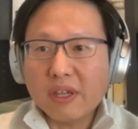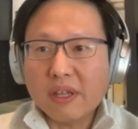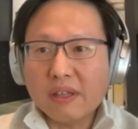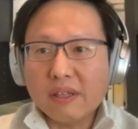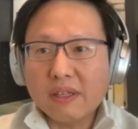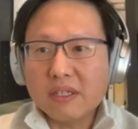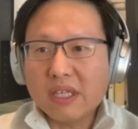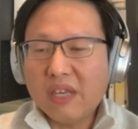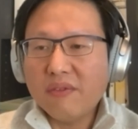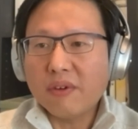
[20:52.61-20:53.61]
and then it's
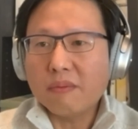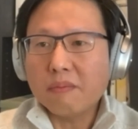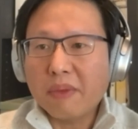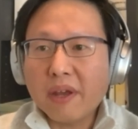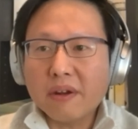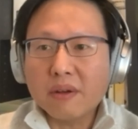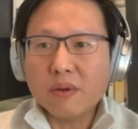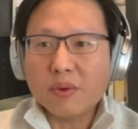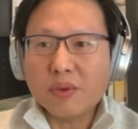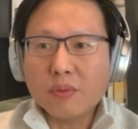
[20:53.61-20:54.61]
even better
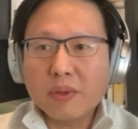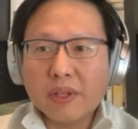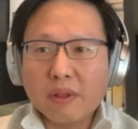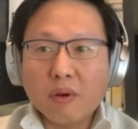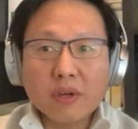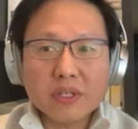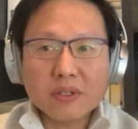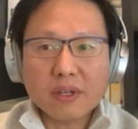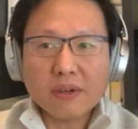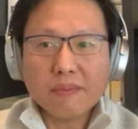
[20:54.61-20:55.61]
when you play in an orchestra.